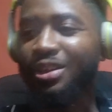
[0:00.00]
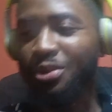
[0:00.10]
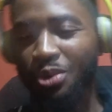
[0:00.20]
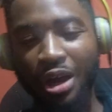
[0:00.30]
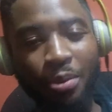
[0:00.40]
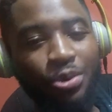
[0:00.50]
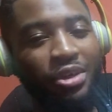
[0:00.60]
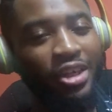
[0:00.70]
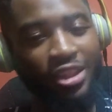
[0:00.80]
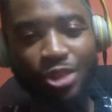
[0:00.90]
Don't know how I'm going
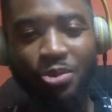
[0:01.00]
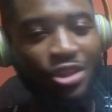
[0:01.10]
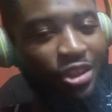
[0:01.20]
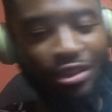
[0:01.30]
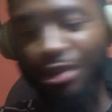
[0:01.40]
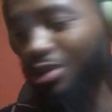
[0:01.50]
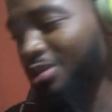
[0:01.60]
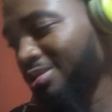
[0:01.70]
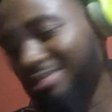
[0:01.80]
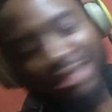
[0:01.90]
to get this person around,
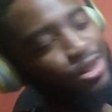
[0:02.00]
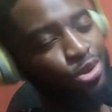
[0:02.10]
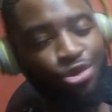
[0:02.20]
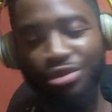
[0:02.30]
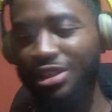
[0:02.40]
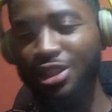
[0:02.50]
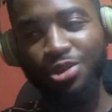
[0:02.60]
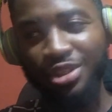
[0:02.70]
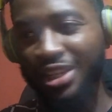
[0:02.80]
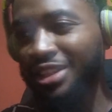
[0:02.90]
so let's just rest. Let's
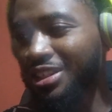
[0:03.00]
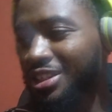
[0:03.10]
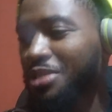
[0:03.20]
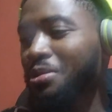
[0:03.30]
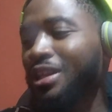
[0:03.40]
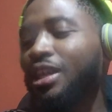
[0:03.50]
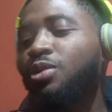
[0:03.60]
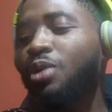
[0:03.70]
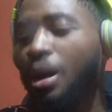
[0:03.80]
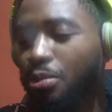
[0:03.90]
just end it. Seems like
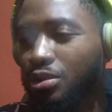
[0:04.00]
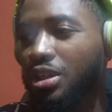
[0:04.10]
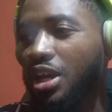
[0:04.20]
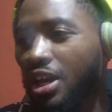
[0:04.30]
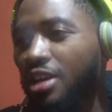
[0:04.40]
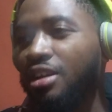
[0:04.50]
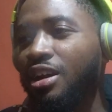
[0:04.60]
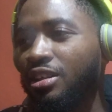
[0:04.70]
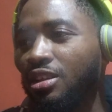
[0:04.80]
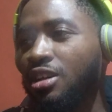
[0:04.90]
that's what happened here
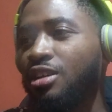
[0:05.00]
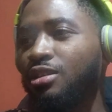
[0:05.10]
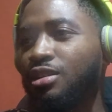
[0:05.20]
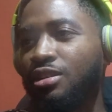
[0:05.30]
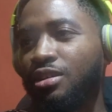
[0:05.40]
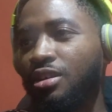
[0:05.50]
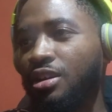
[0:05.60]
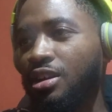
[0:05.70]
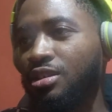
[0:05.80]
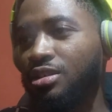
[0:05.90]
at the end. All
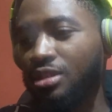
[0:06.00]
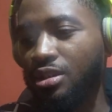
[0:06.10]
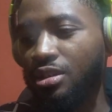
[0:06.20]
right.